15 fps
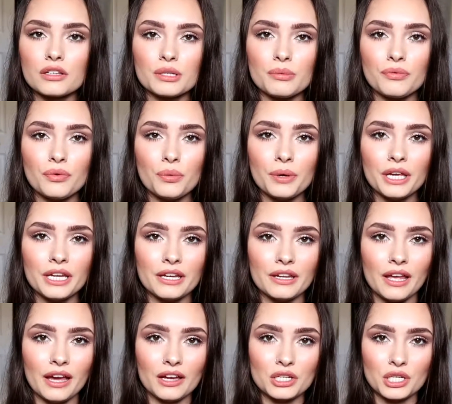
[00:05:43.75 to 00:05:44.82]
So before we get
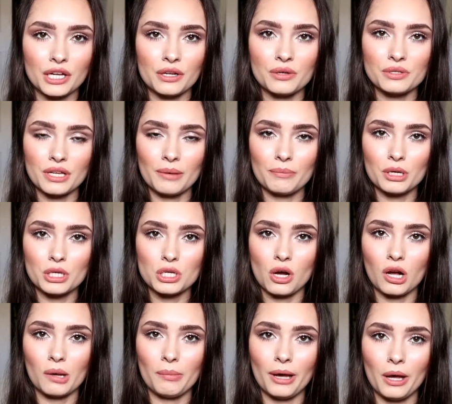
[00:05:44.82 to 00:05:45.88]
into eyeshadows, I'm going to
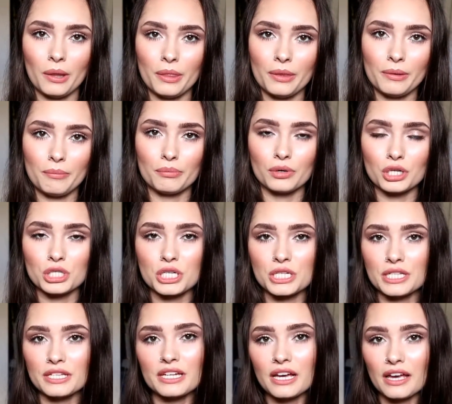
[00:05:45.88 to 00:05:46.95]
talk about the
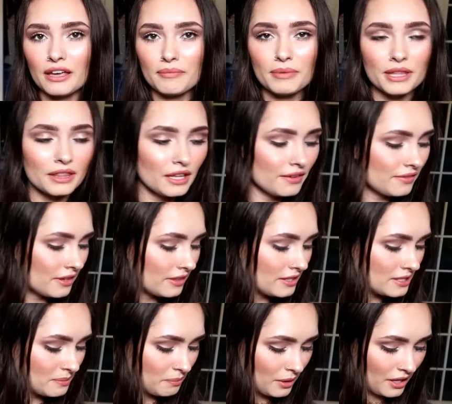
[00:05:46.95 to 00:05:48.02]
brushes that I have been loving
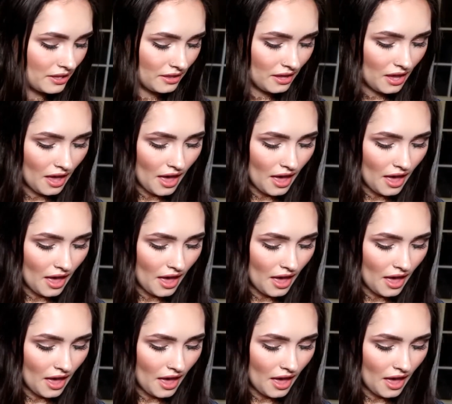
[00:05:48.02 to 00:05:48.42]
this month.